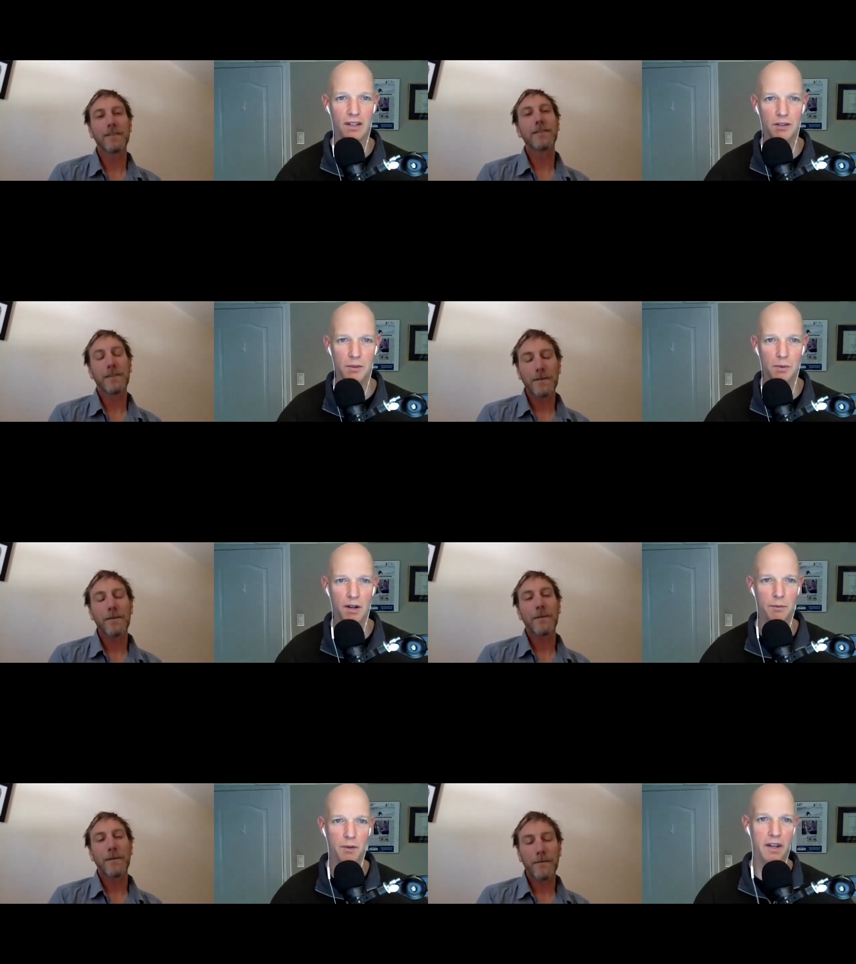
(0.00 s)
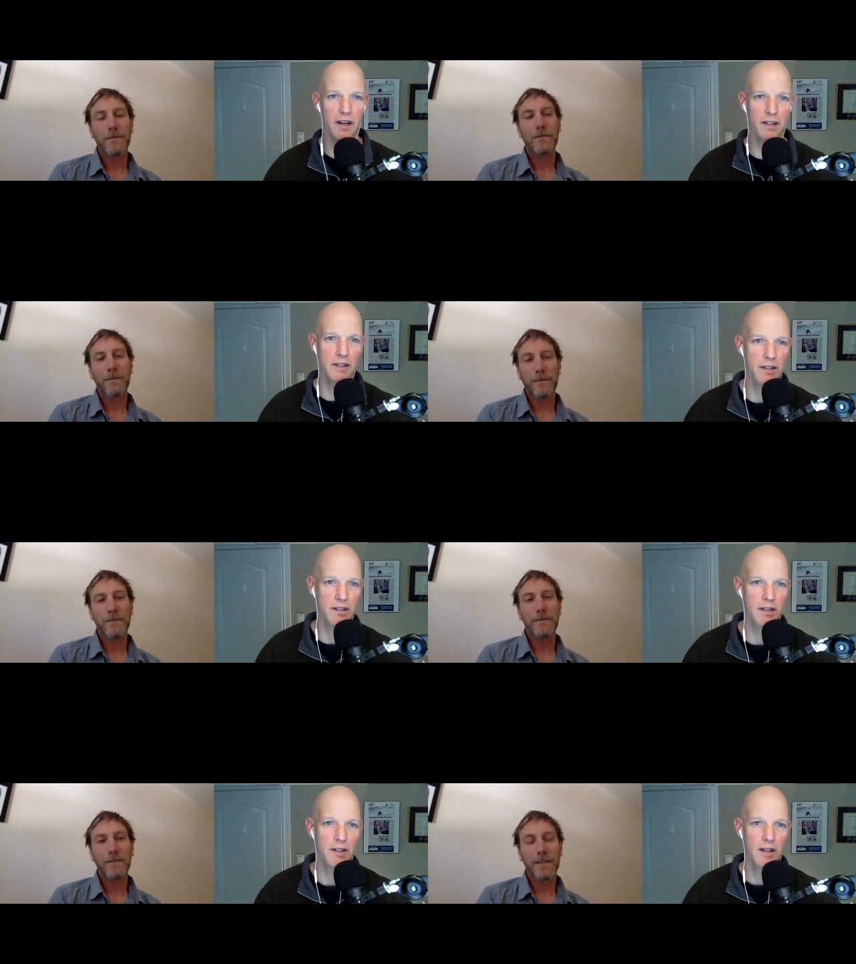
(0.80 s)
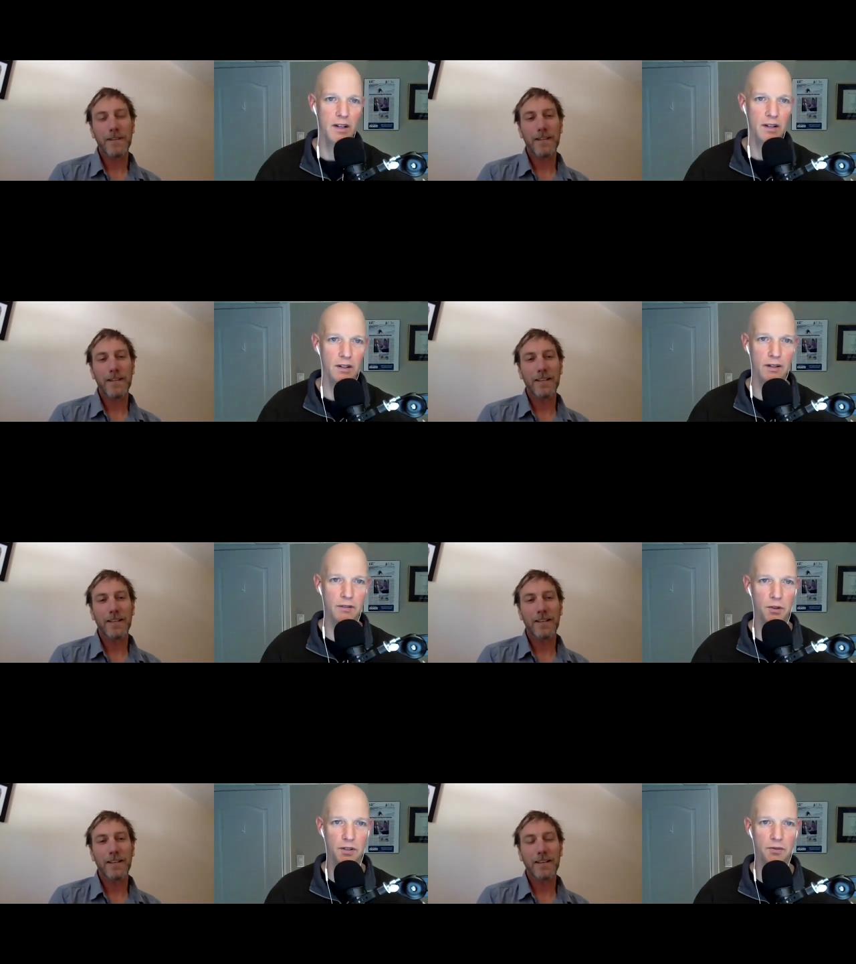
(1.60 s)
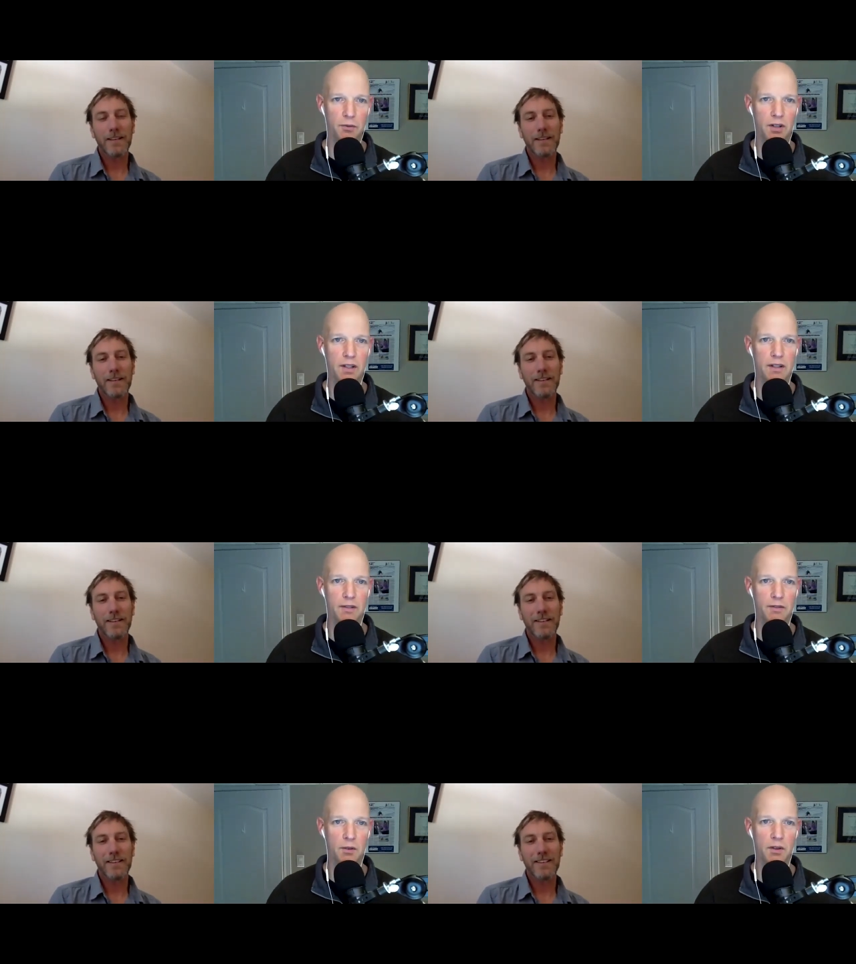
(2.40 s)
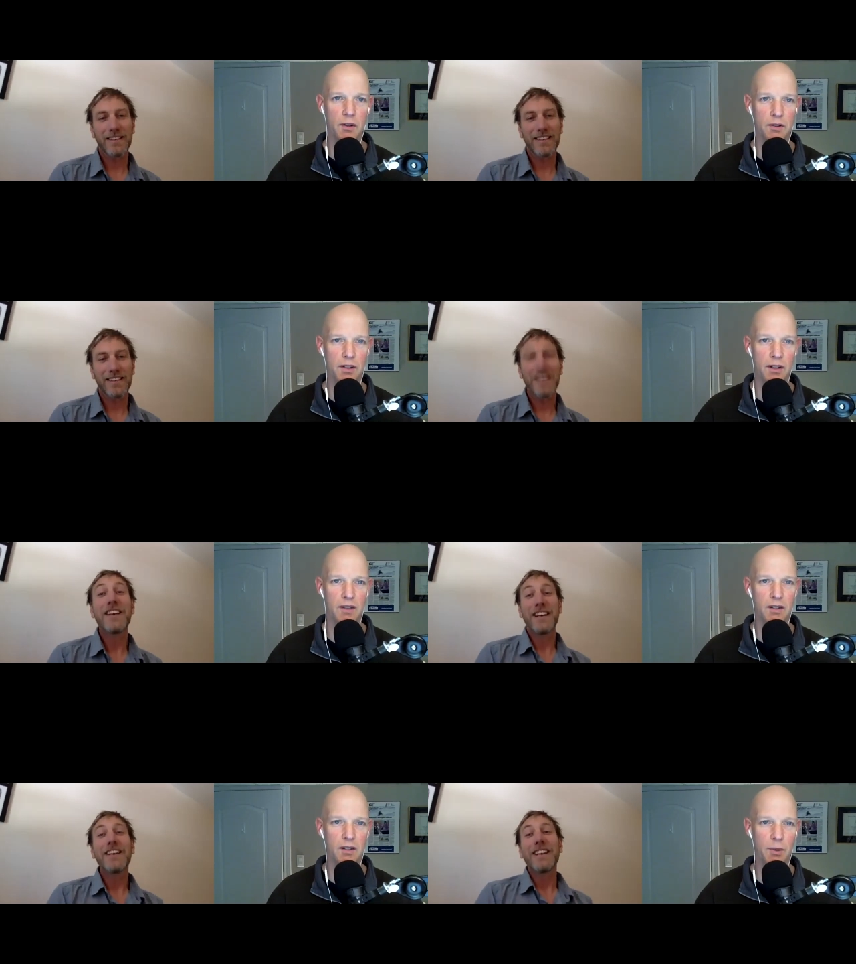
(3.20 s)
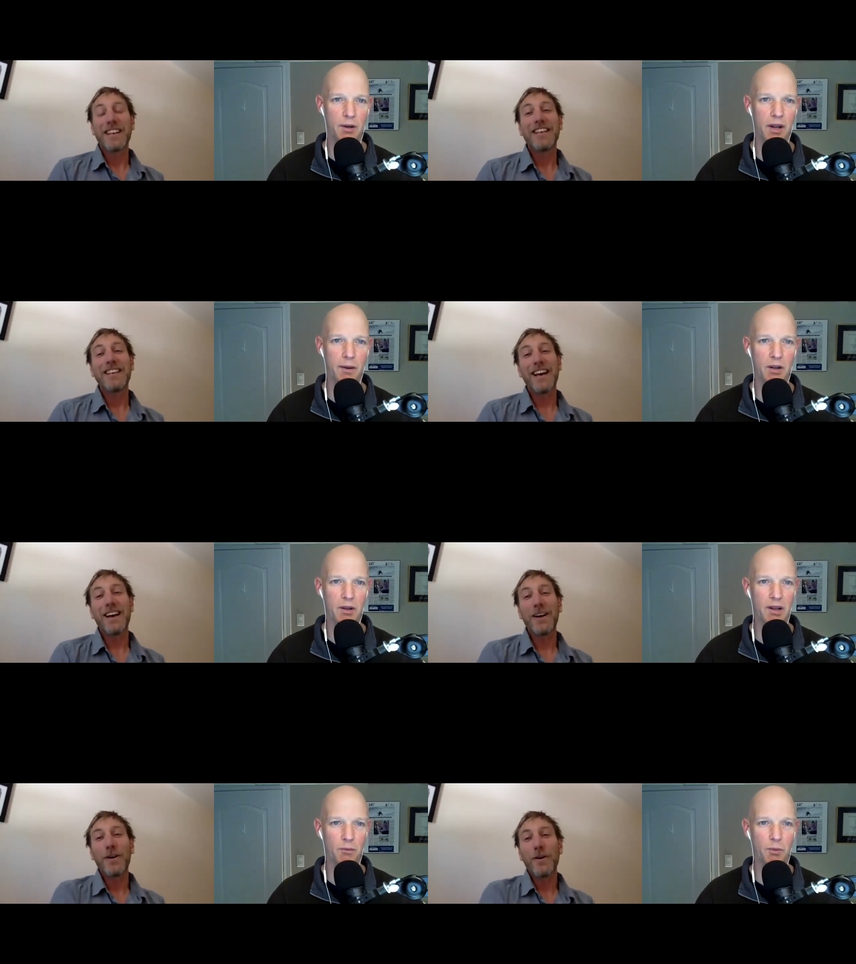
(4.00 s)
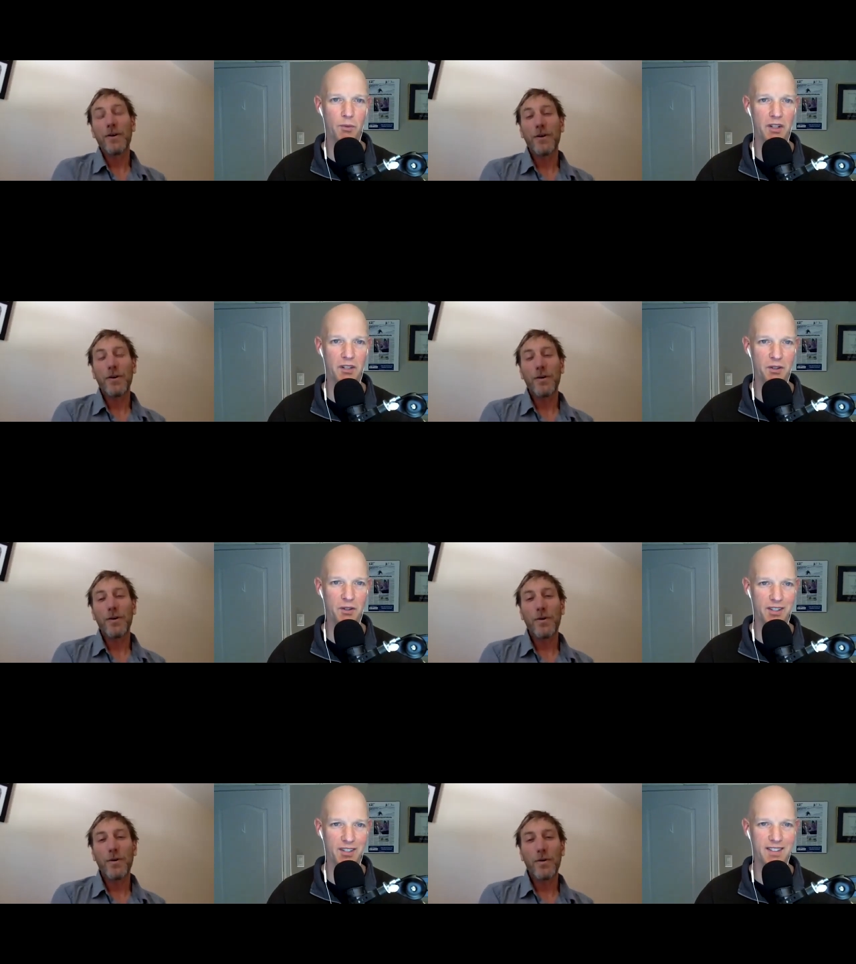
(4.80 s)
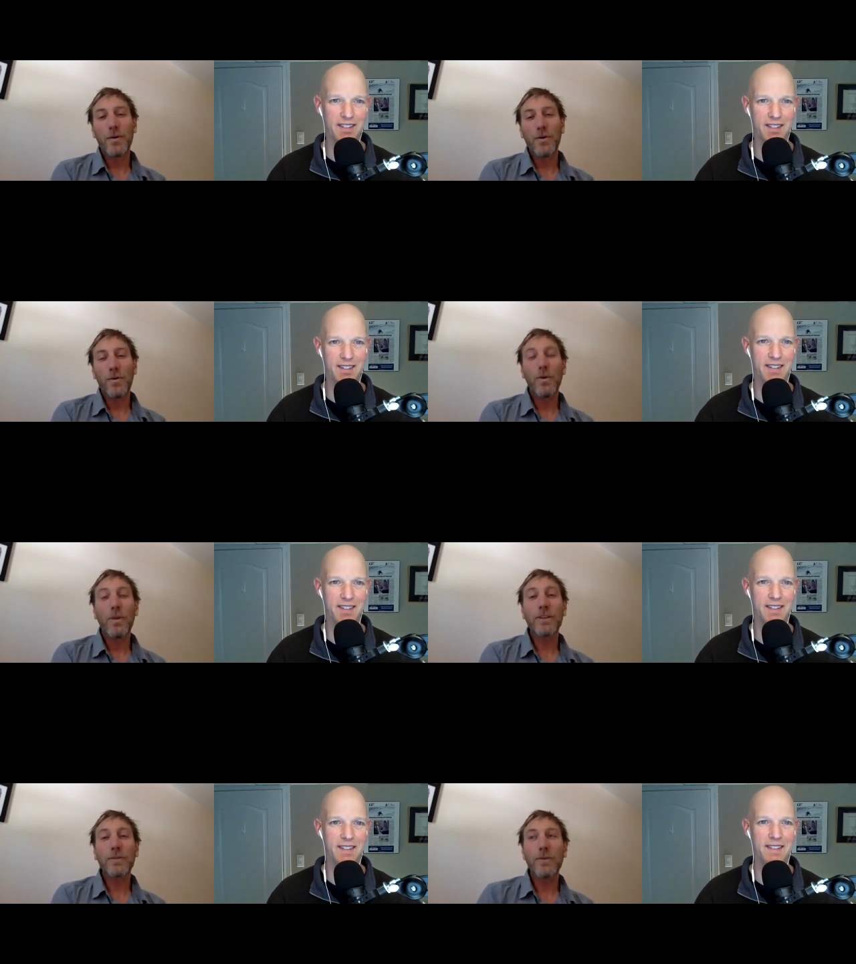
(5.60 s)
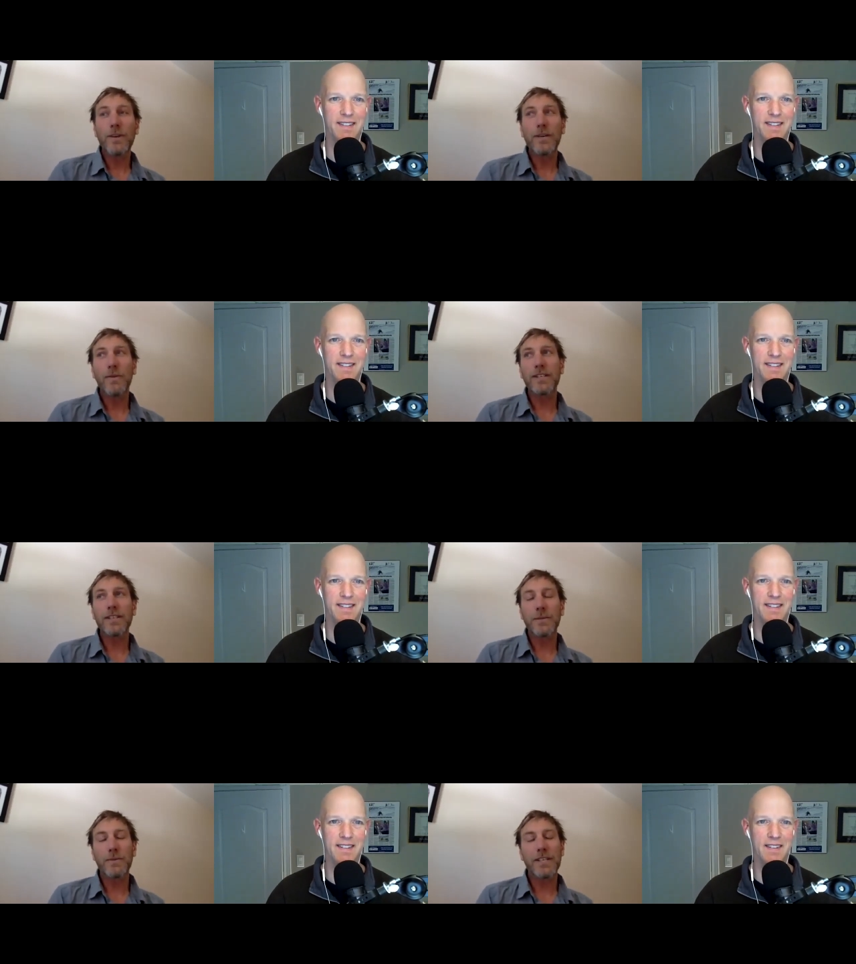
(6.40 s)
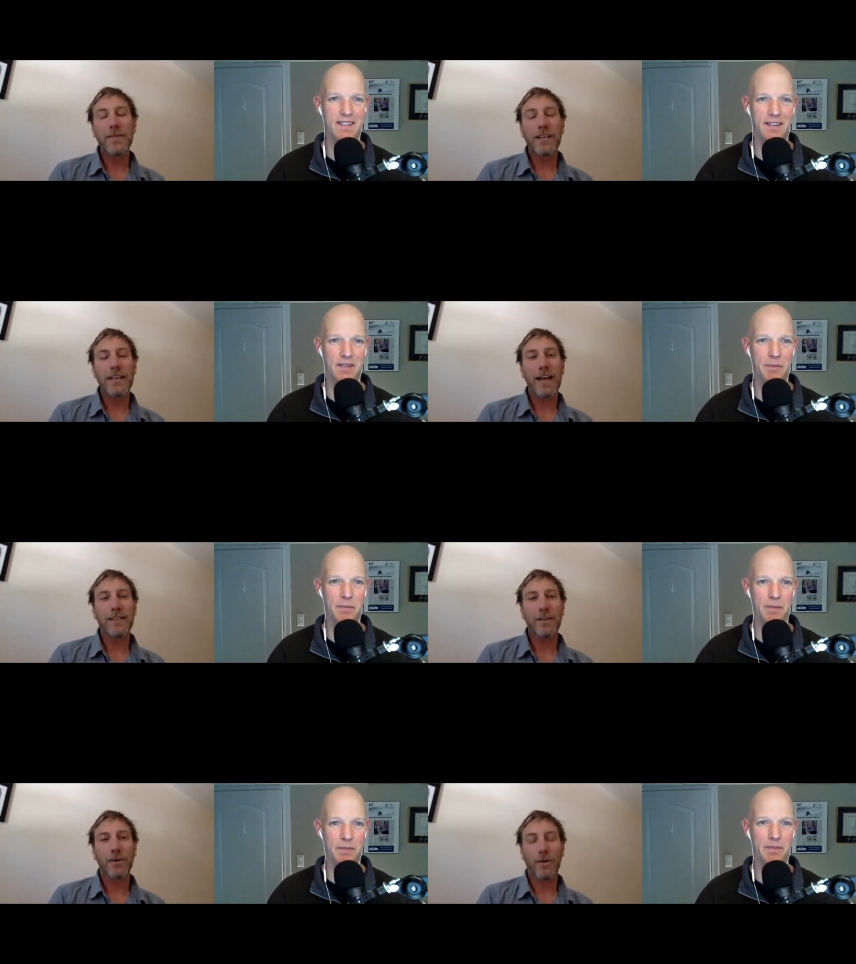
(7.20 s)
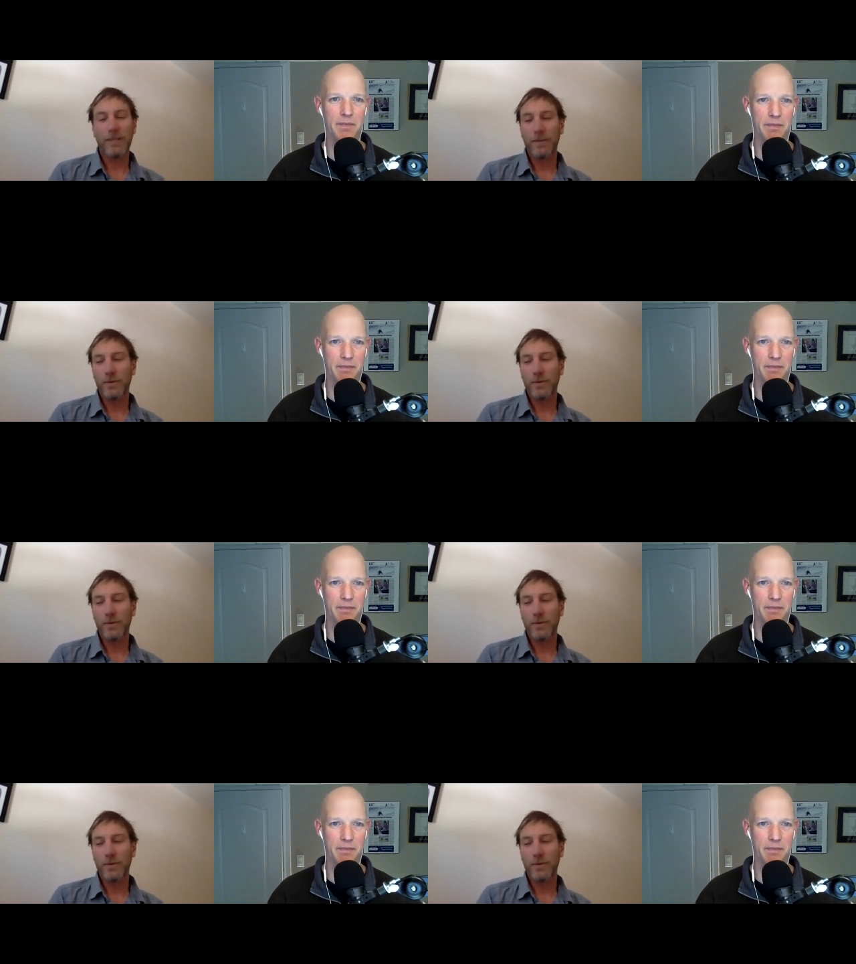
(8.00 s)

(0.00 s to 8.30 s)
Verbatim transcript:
Speaker 1: leadership development. That and and you had the fortune of working a few of those. Dave, tell us about happening yeah. on, on, one particular course.
Speaker 2: Well, this one was it wasn't a specific NASA course. It was